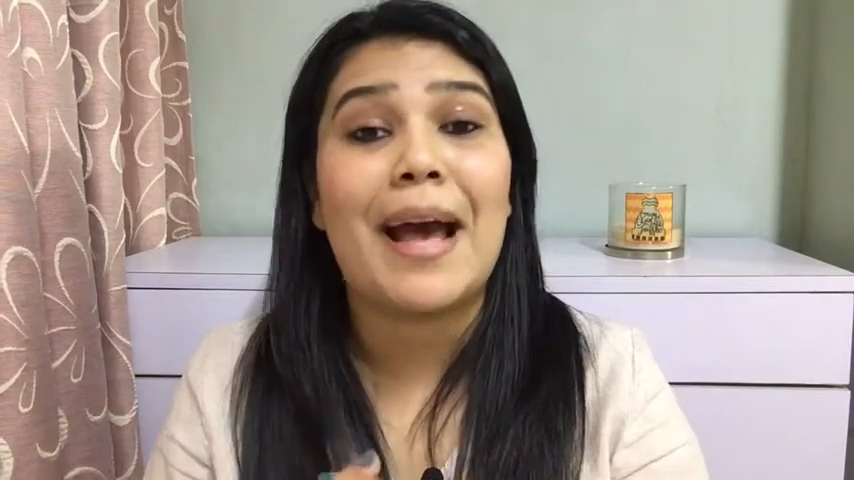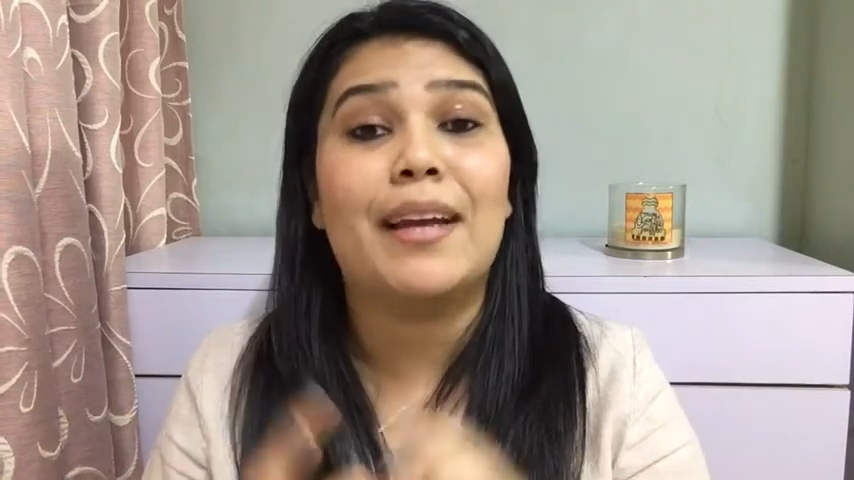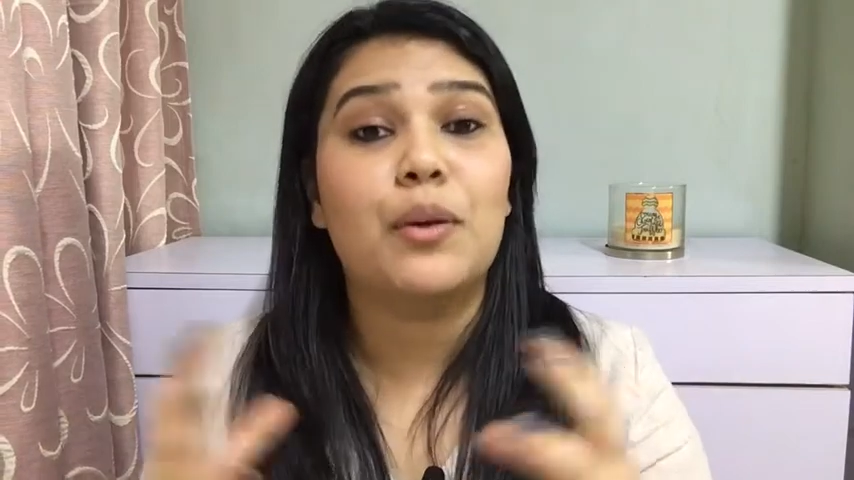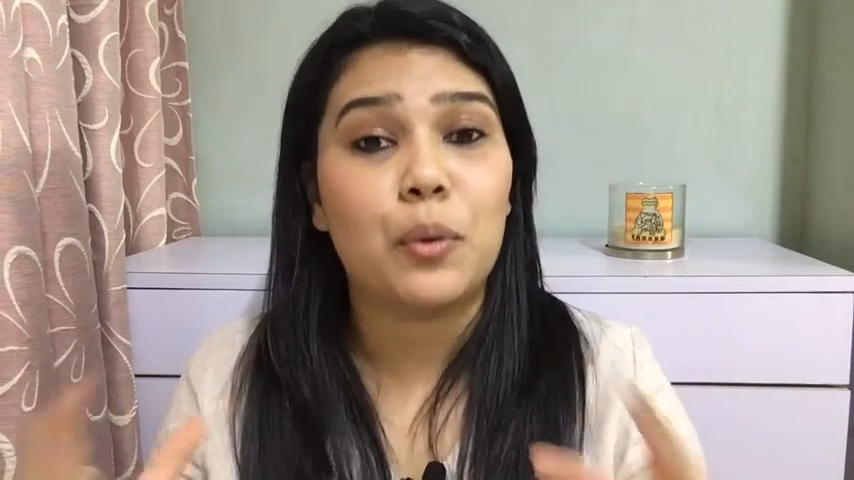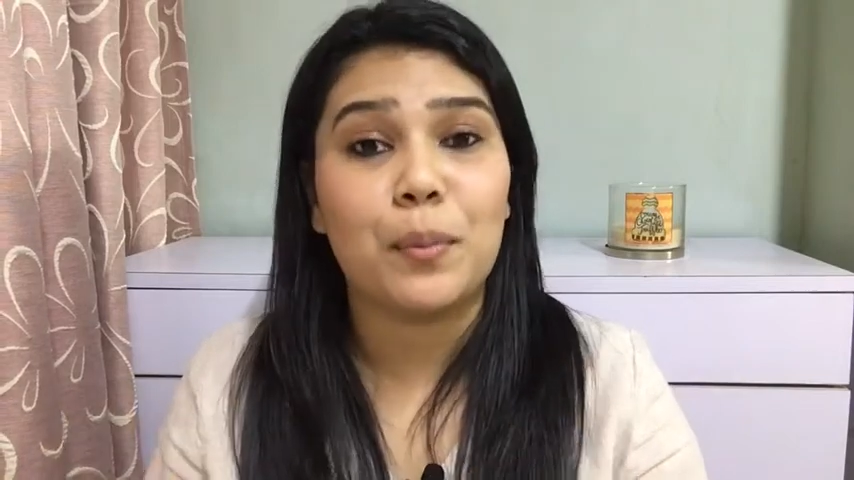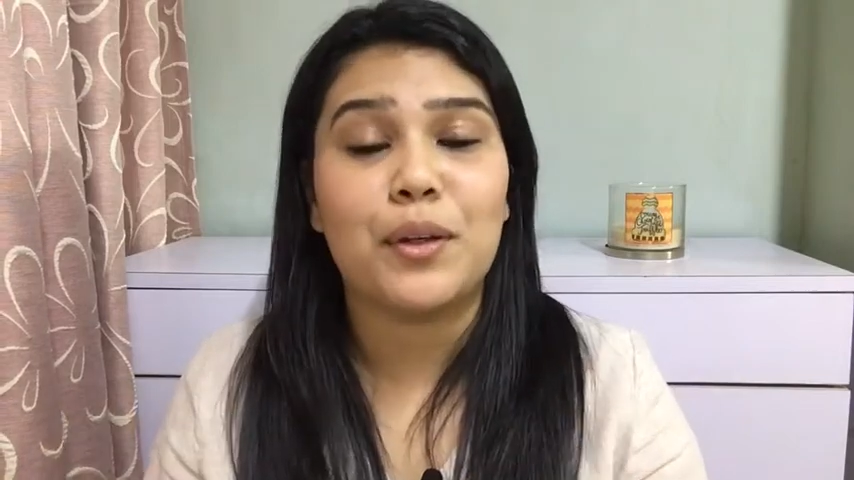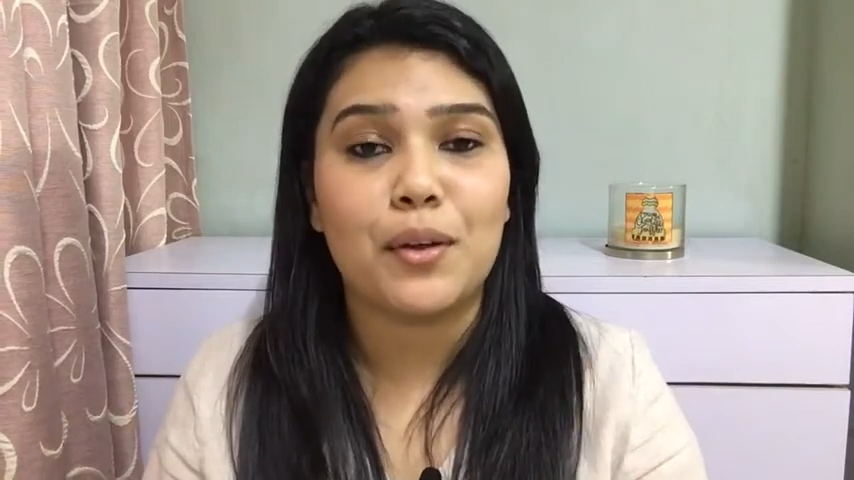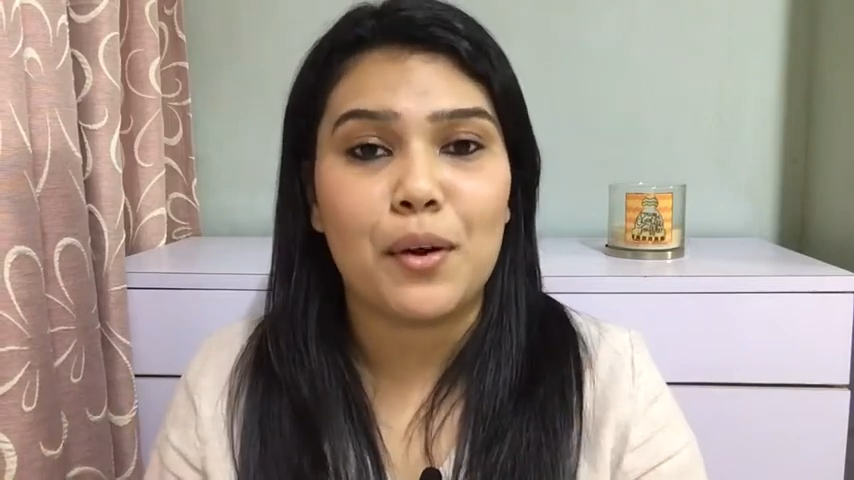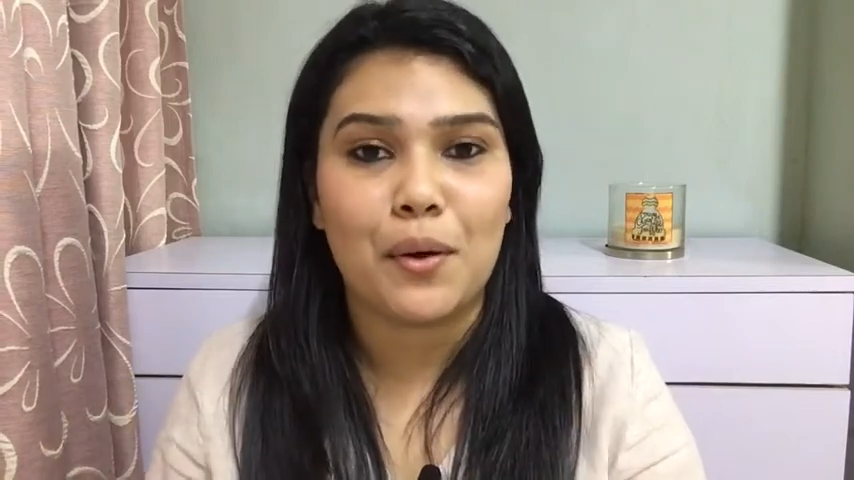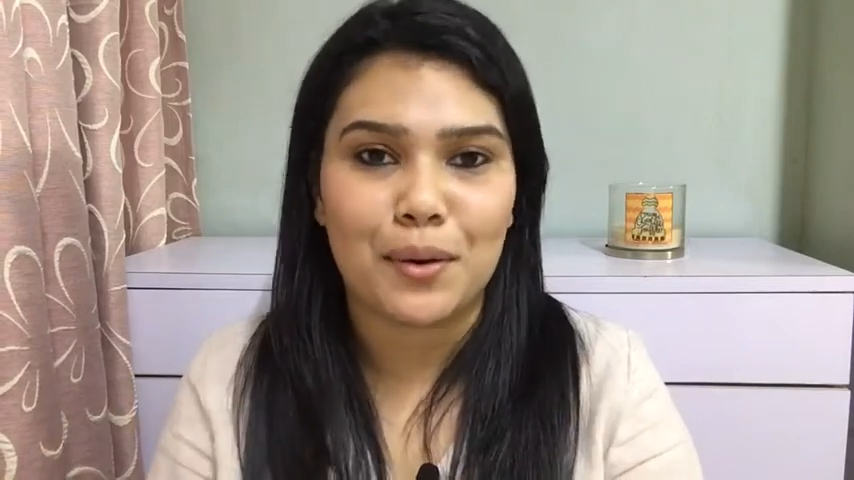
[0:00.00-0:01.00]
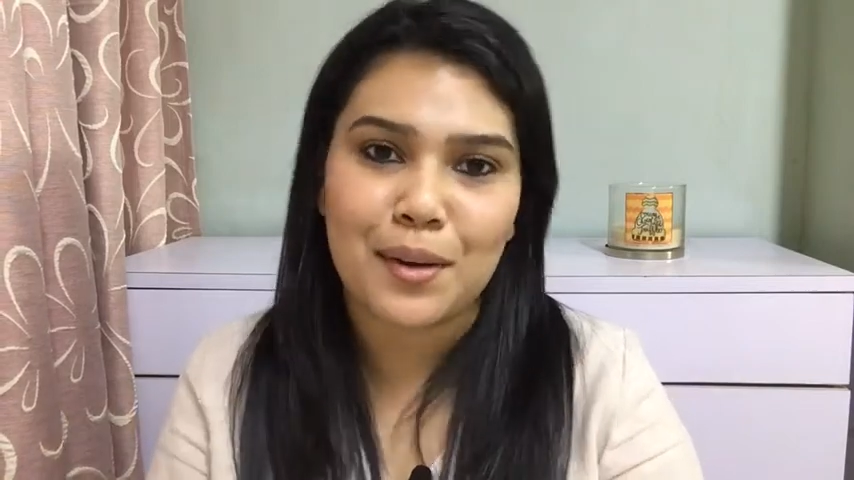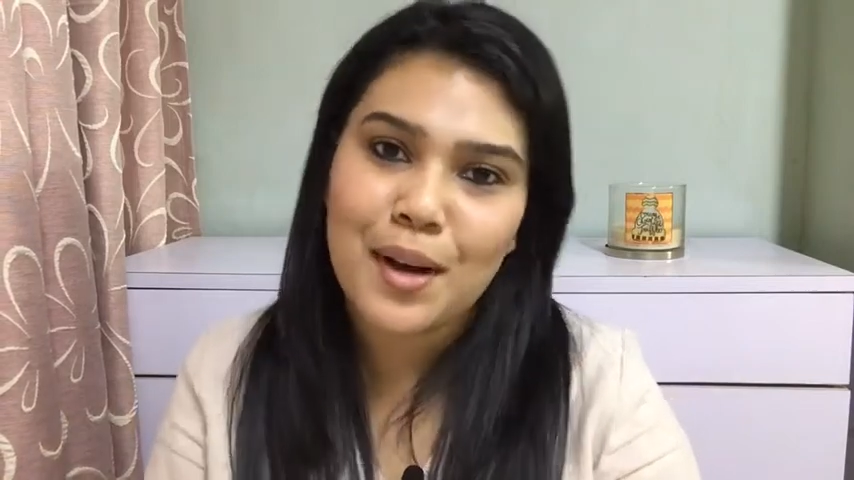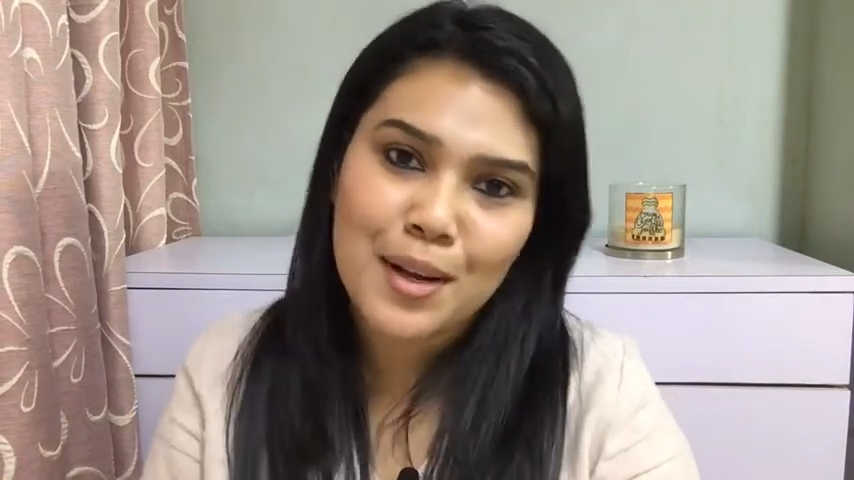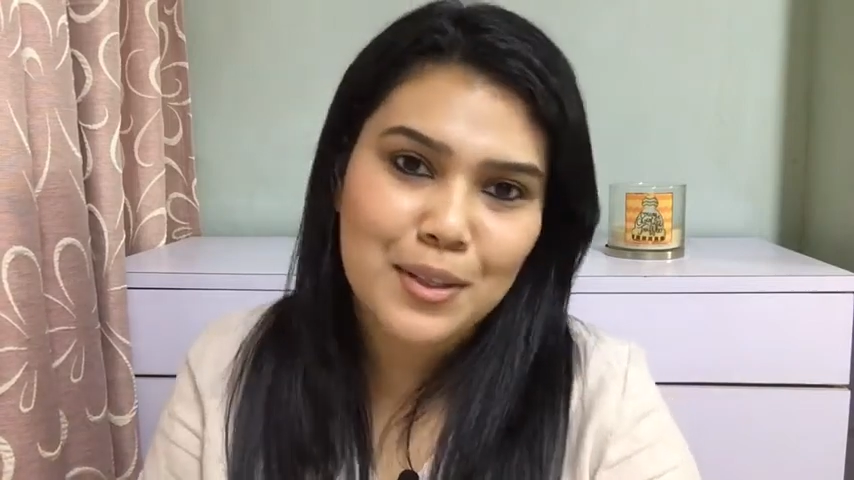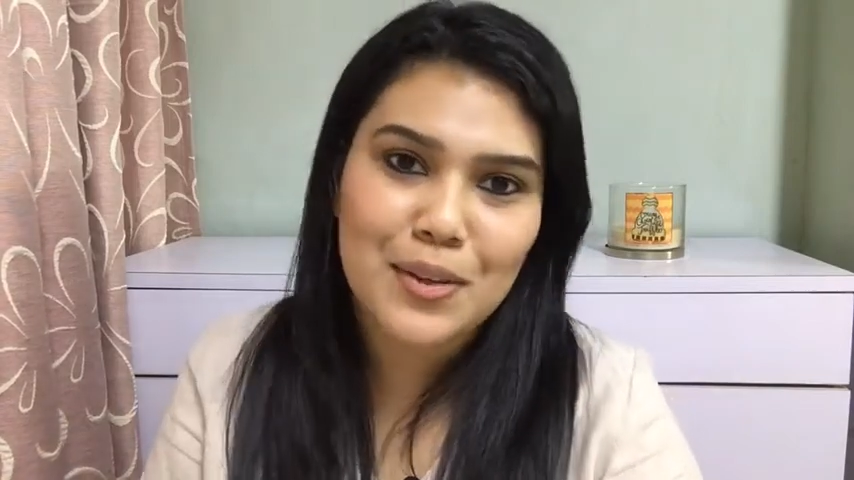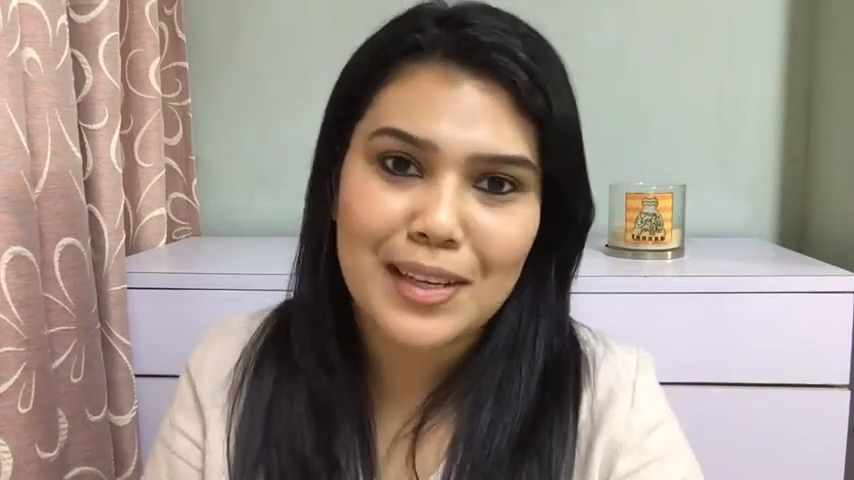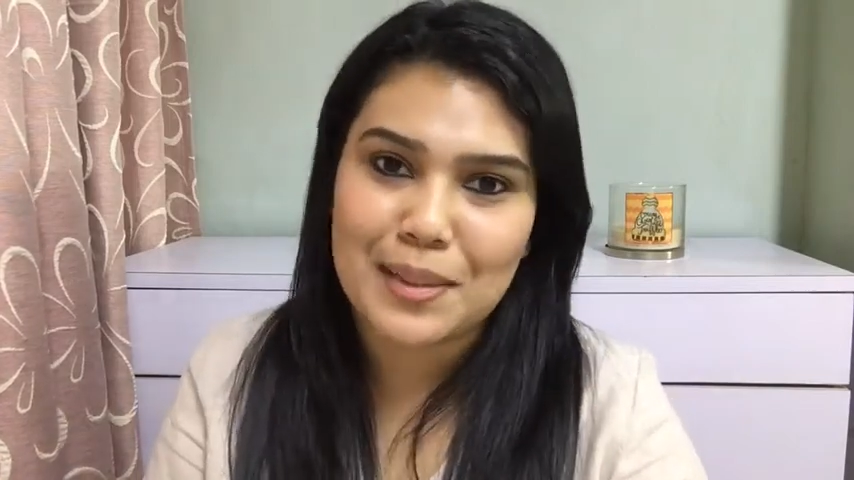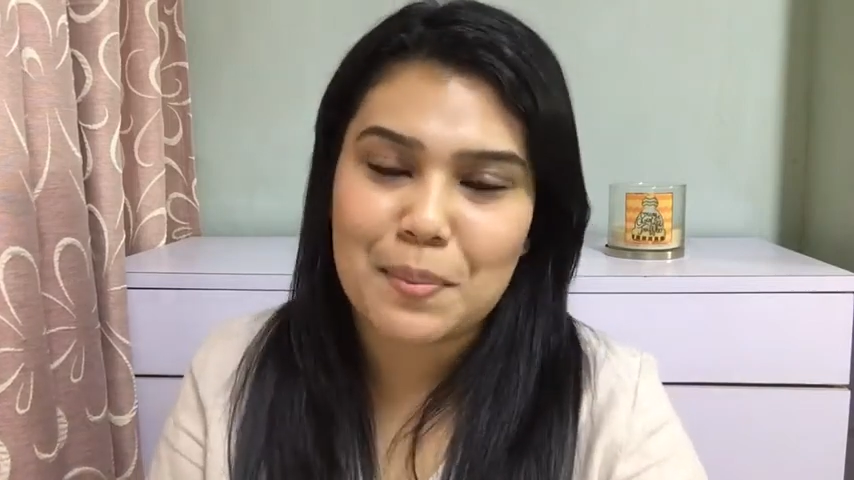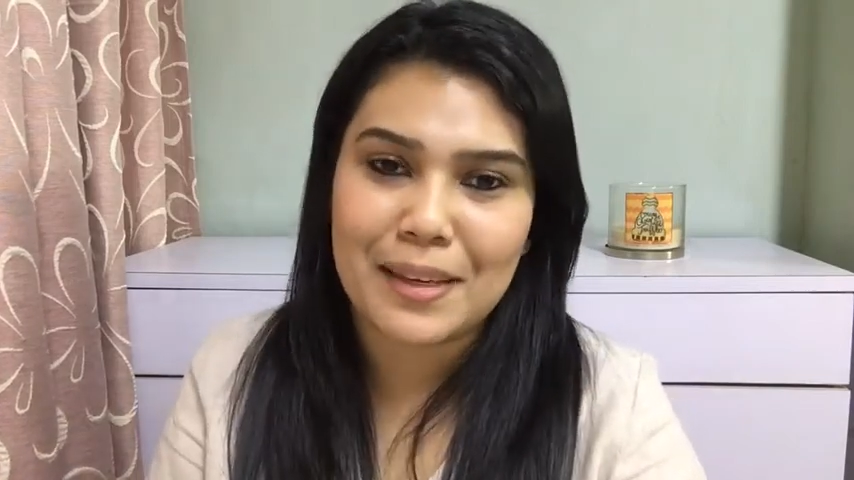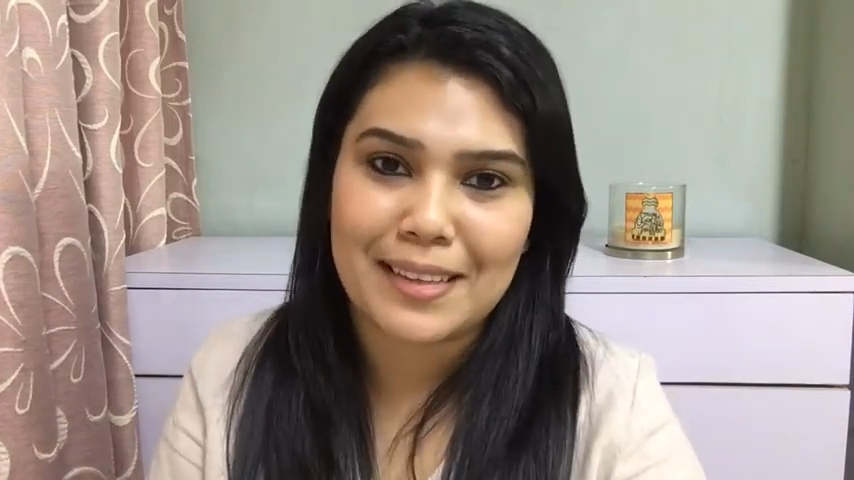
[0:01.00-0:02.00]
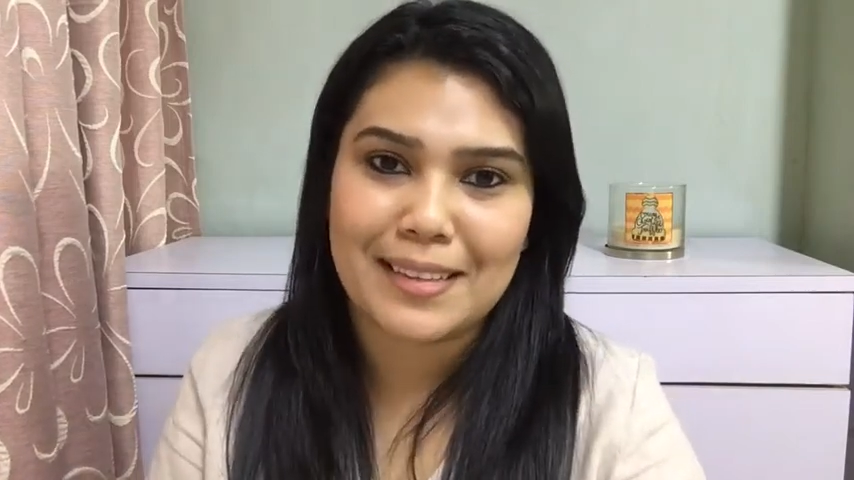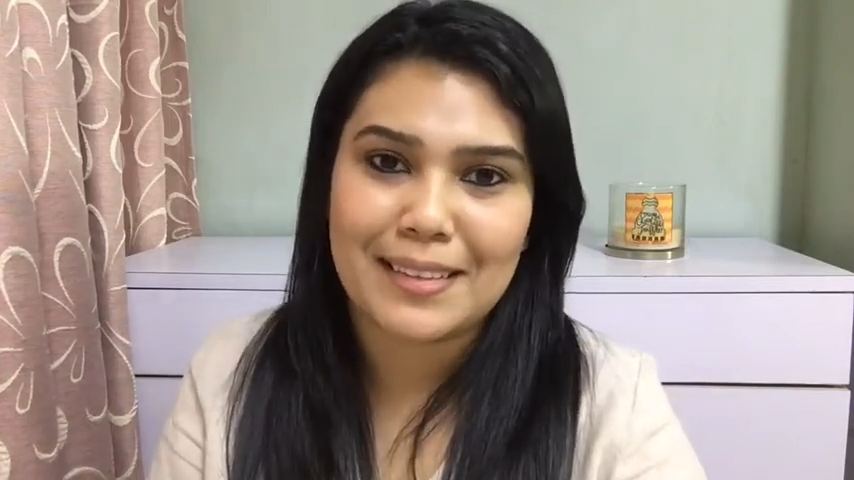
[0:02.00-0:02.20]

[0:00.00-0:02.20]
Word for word: and in no particular order. So let's begin.